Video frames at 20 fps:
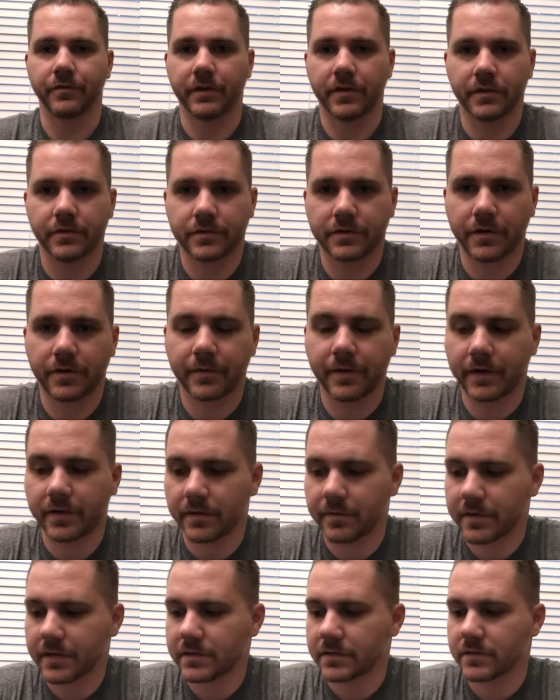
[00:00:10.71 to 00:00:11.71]
videos on a
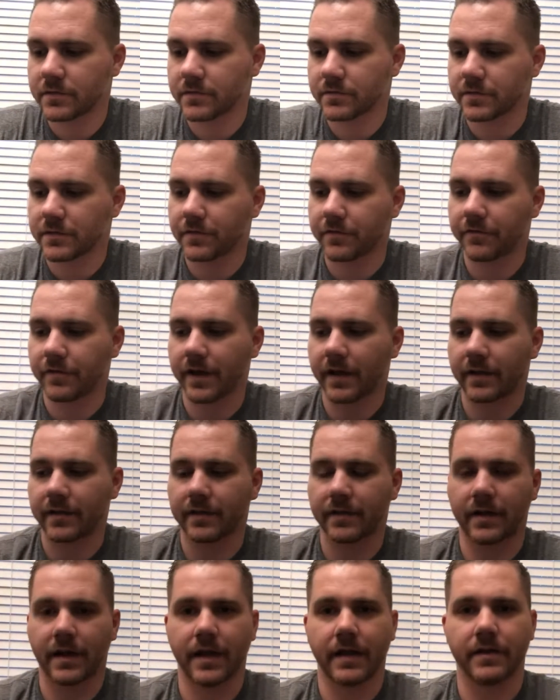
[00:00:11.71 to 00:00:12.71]
regular basis was the fact
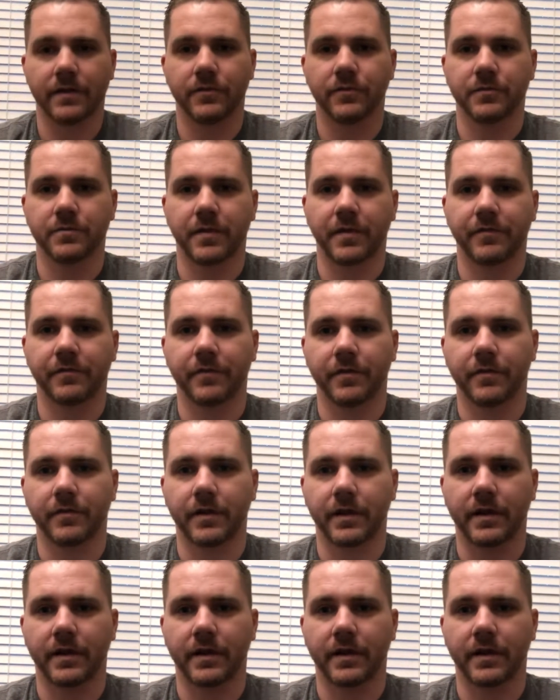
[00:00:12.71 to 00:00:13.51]
that I had to use my phone.